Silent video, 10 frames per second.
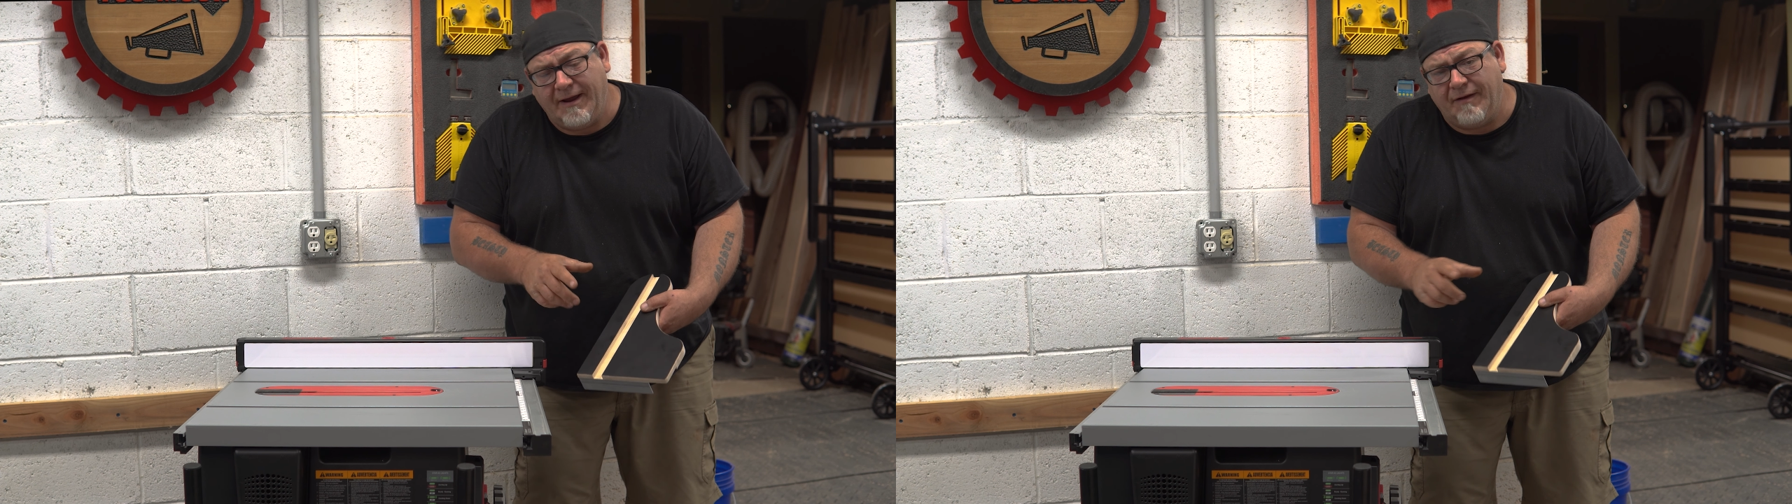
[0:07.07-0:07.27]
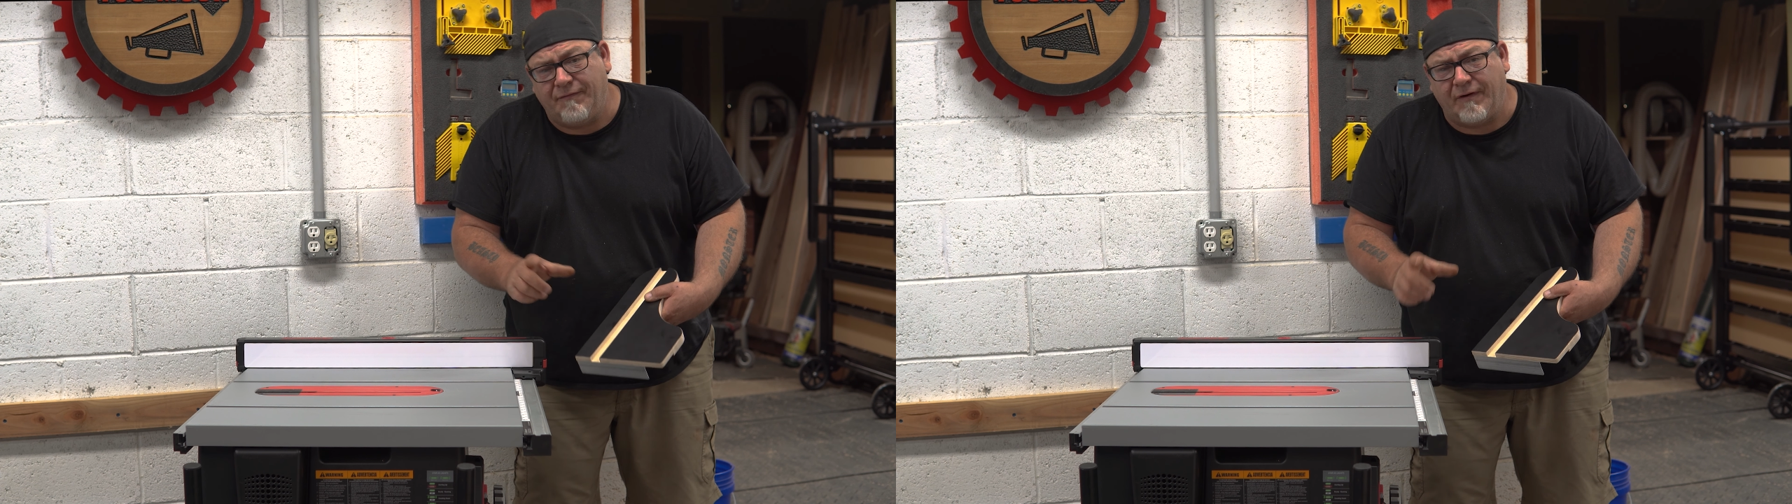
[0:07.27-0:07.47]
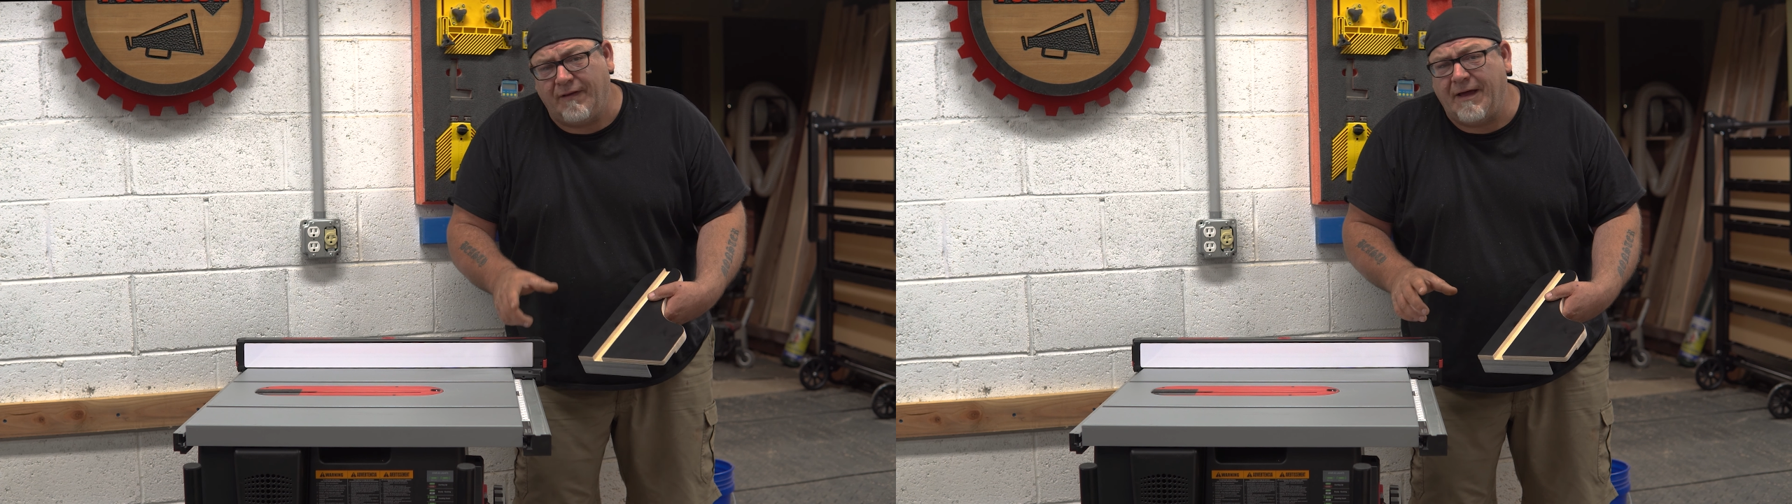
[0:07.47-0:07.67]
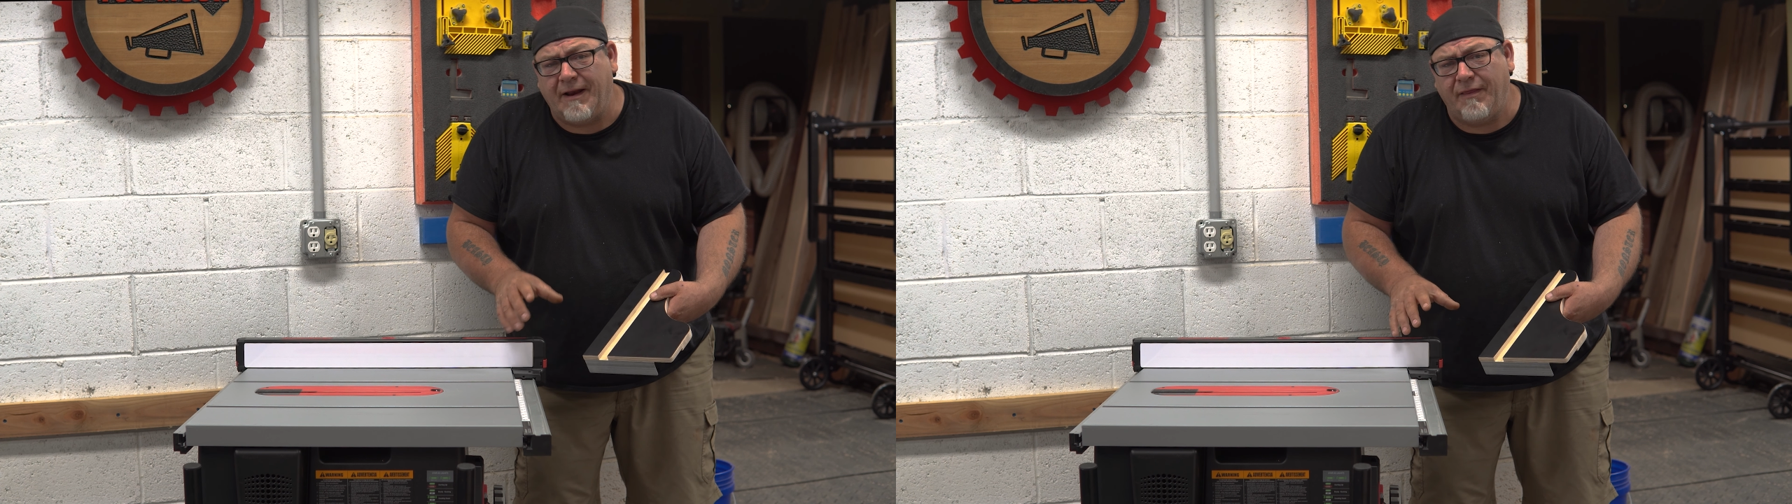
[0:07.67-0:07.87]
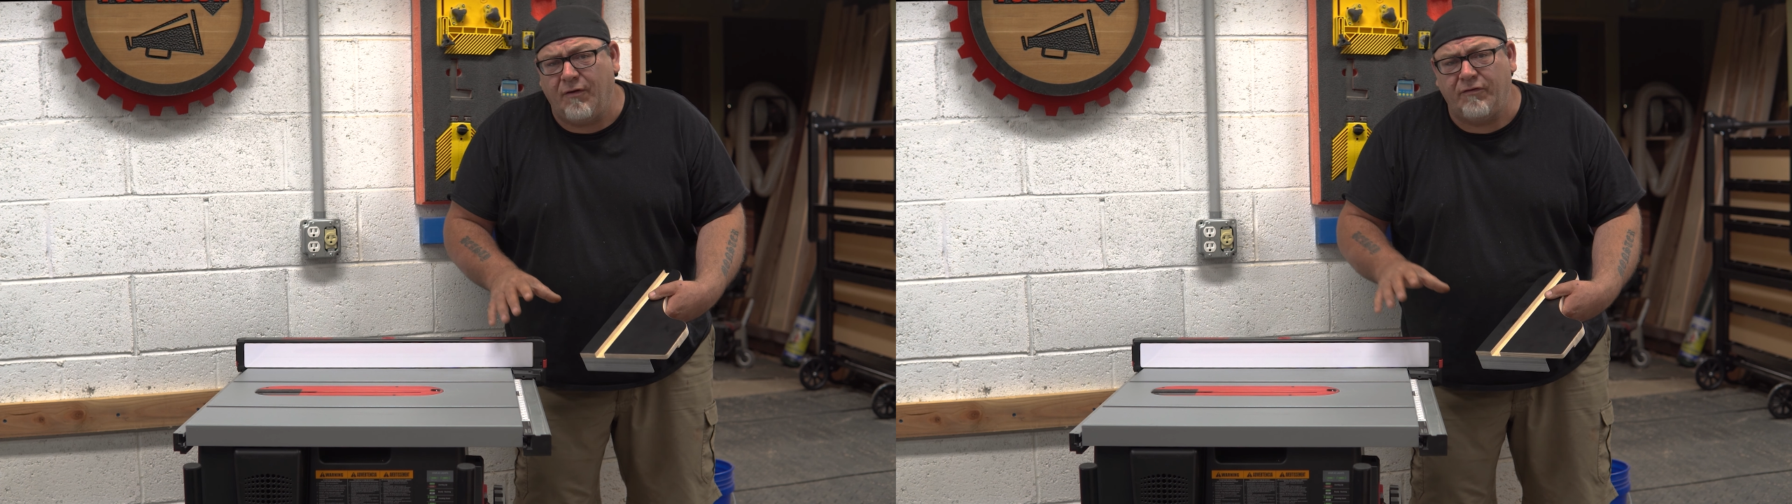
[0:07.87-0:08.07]
and for a
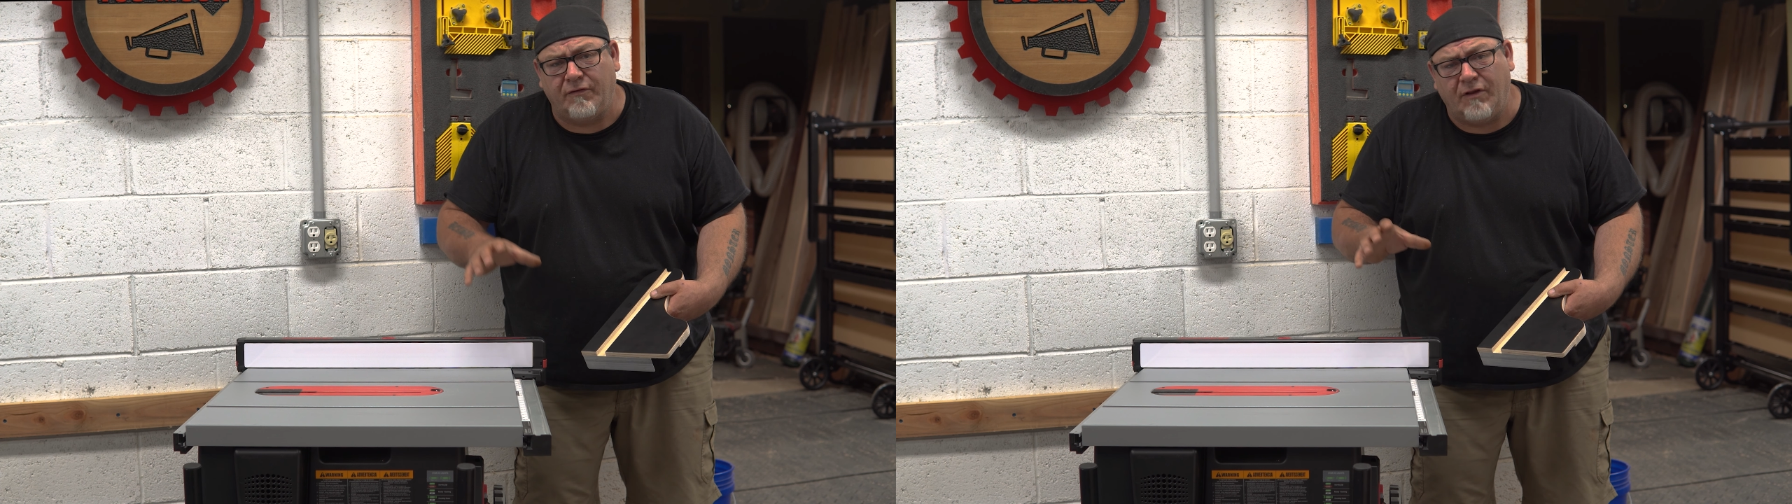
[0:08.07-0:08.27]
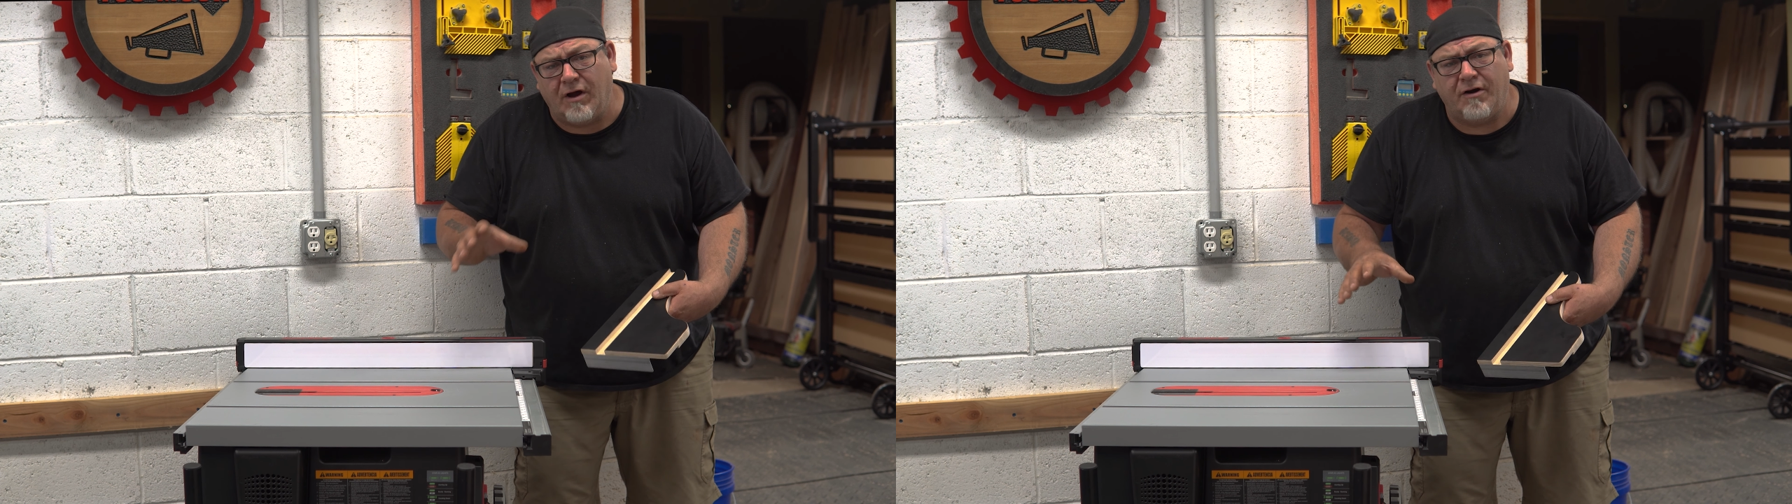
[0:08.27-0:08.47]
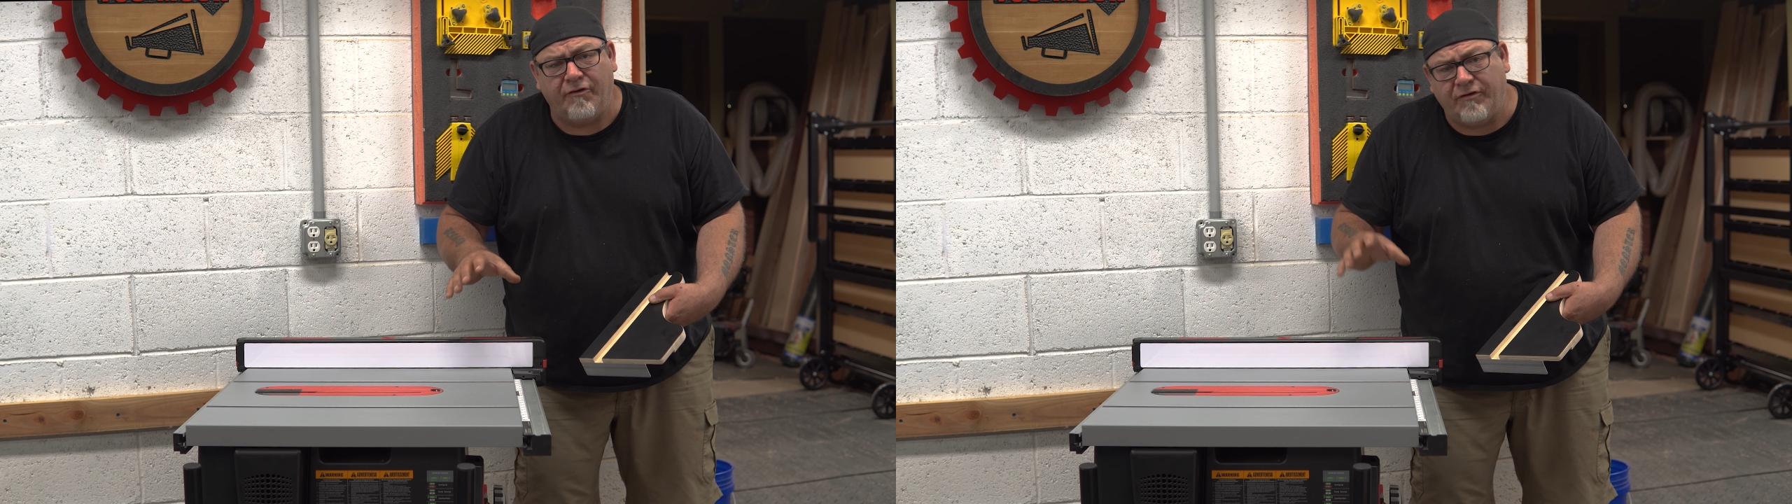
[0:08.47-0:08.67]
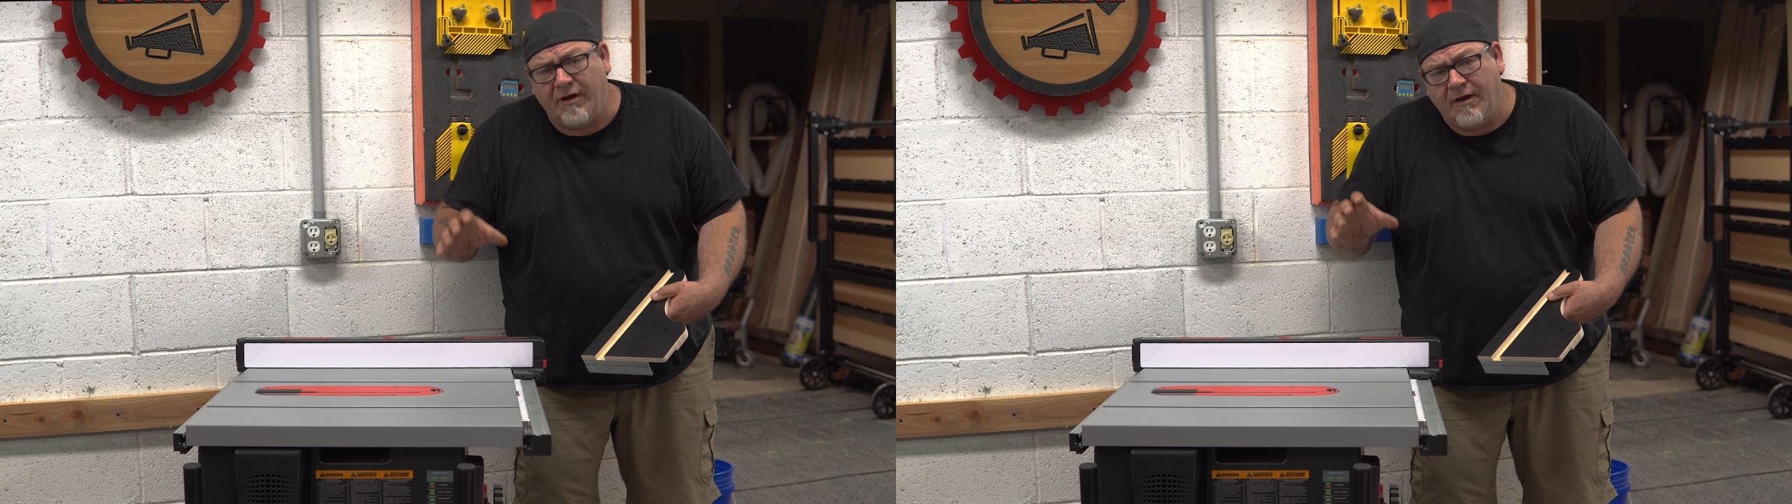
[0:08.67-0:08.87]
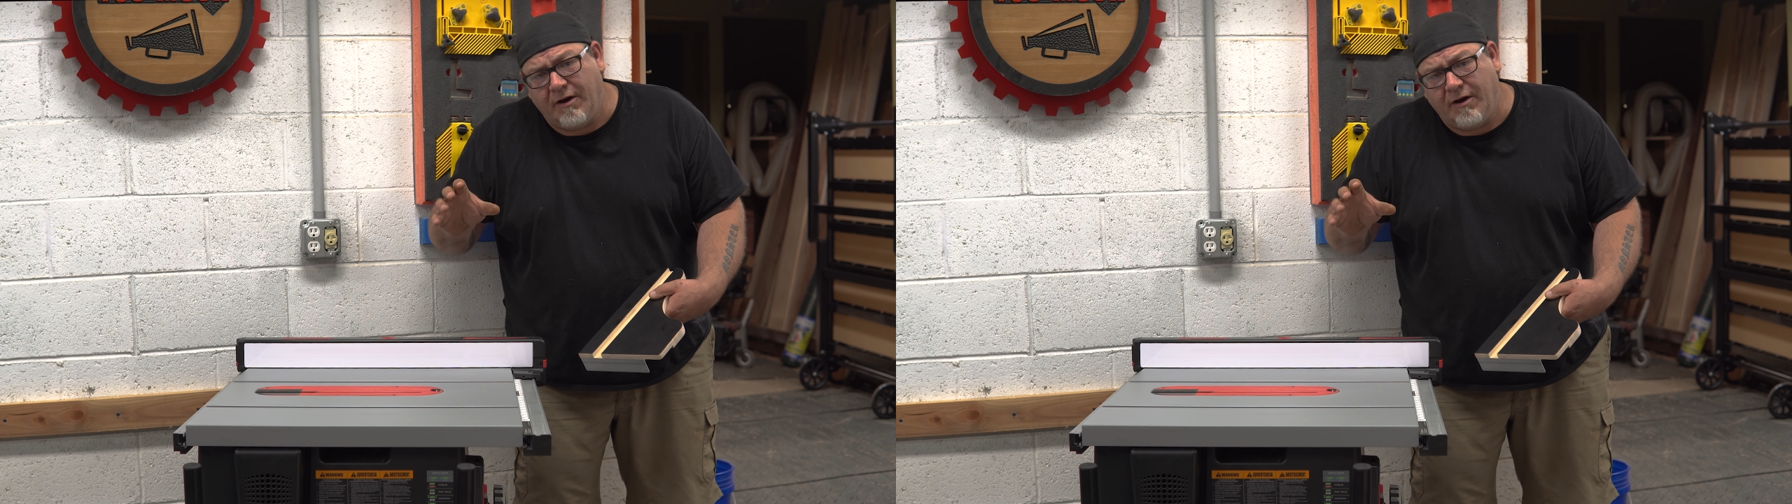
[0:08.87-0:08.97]
lot of those large